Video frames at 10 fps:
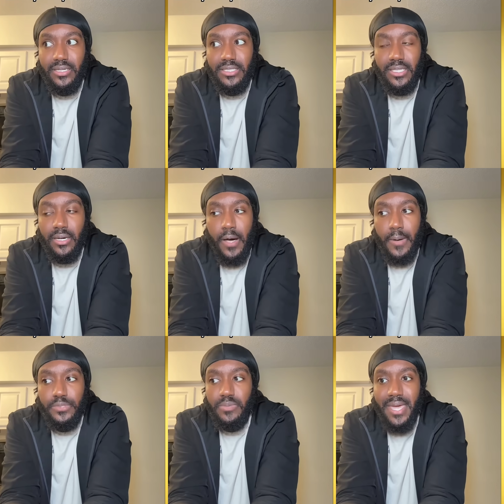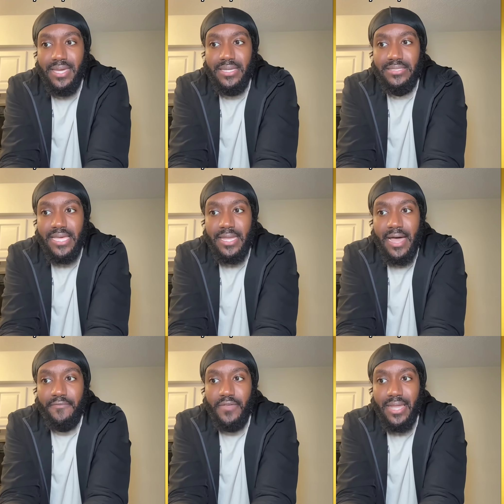to um Jamaicans, and
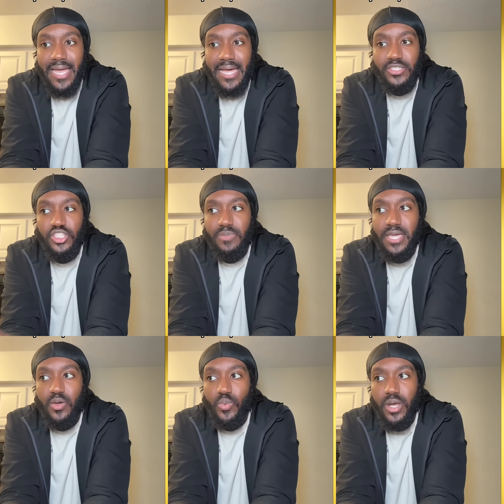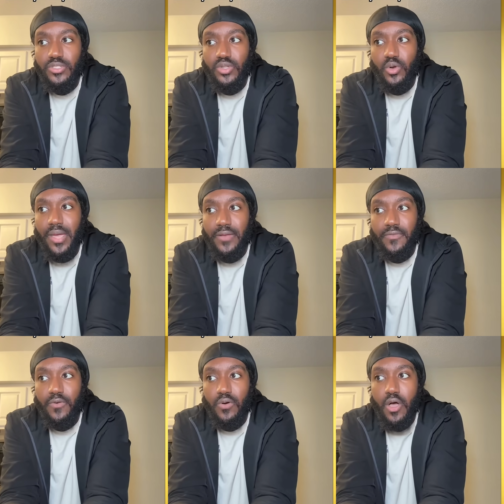I feel like as a Jamaican, we are so
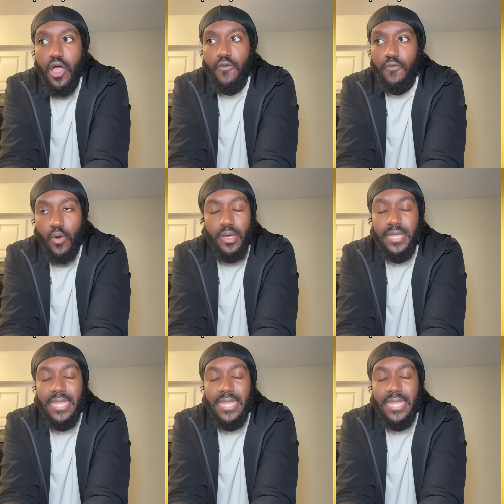grateful for it.